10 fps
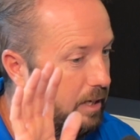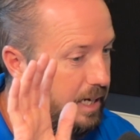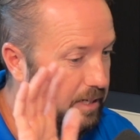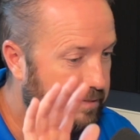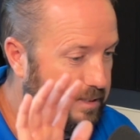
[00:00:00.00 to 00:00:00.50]

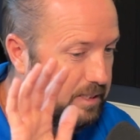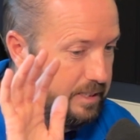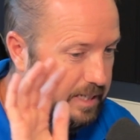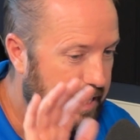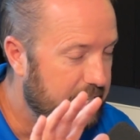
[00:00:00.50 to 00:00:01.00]
even
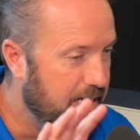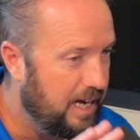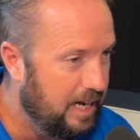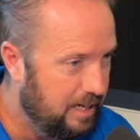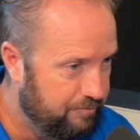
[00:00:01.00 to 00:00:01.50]
today,
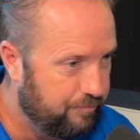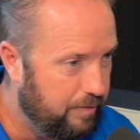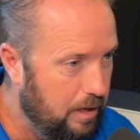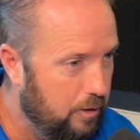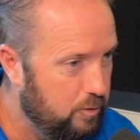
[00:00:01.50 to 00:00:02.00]
I, I,
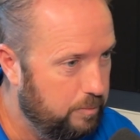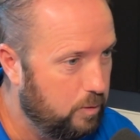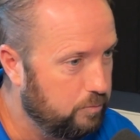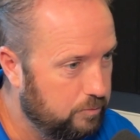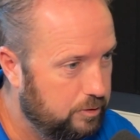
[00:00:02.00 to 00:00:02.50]
follow him
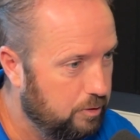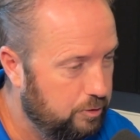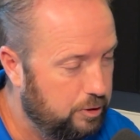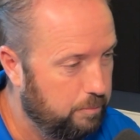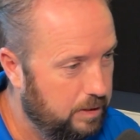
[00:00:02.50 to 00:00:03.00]
on
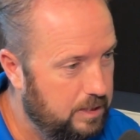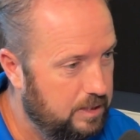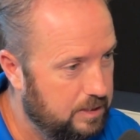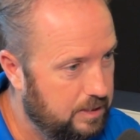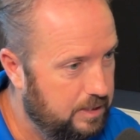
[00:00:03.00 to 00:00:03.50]
social
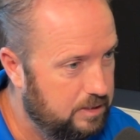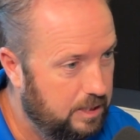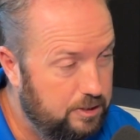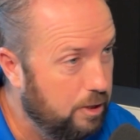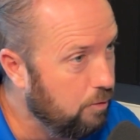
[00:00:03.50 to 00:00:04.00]
media, and he's
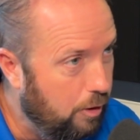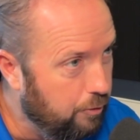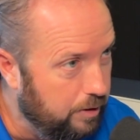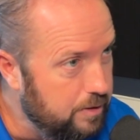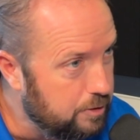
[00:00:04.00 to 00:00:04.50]
he's no
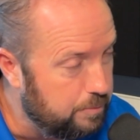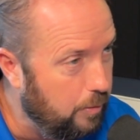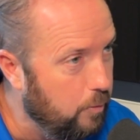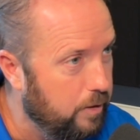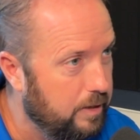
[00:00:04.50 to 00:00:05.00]
longer in the
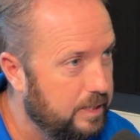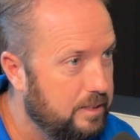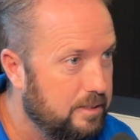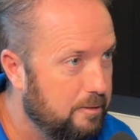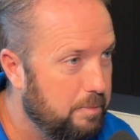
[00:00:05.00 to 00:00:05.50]
sport, and
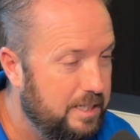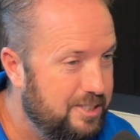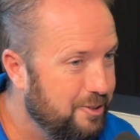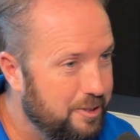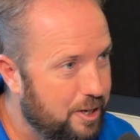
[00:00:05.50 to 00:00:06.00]
he but
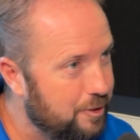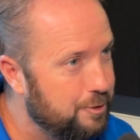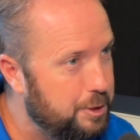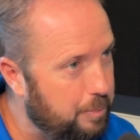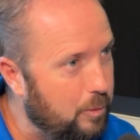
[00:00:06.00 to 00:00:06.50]
he's doing
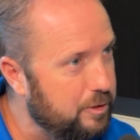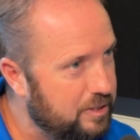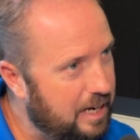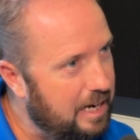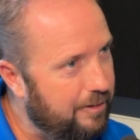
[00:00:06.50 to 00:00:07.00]
other
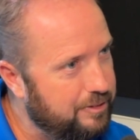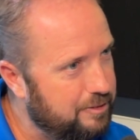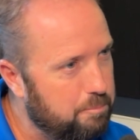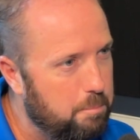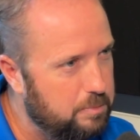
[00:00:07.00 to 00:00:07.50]
sports now
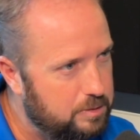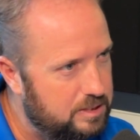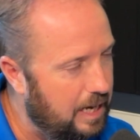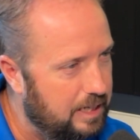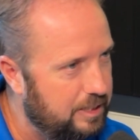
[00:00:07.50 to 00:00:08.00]
and
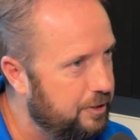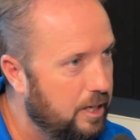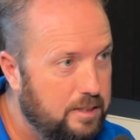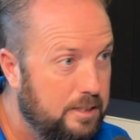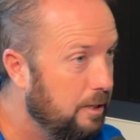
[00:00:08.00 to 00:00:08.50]
cycling,
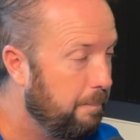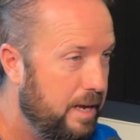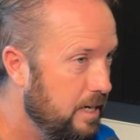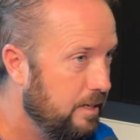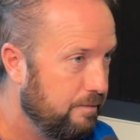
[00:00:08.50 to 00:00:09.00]
nothing
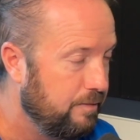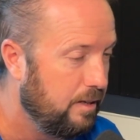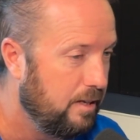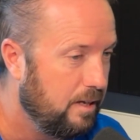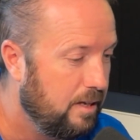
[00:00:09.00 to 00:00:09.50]
competitive.
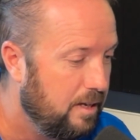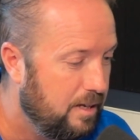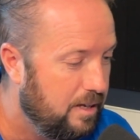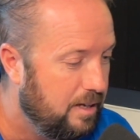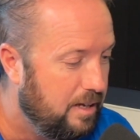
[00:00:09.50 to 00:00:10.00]

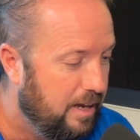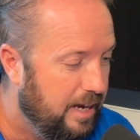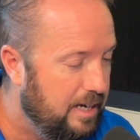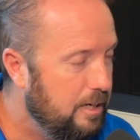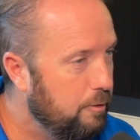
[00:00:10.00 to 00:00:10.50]

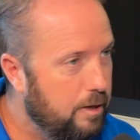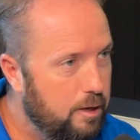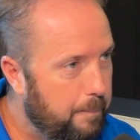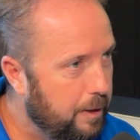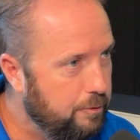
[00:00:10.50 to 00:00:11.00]
And he'll
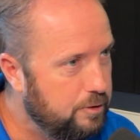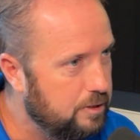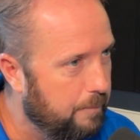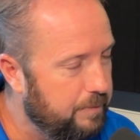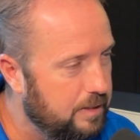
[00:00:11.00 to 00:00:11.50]
he'll post
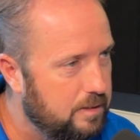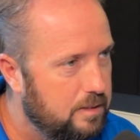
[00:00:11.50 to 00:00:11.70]
something,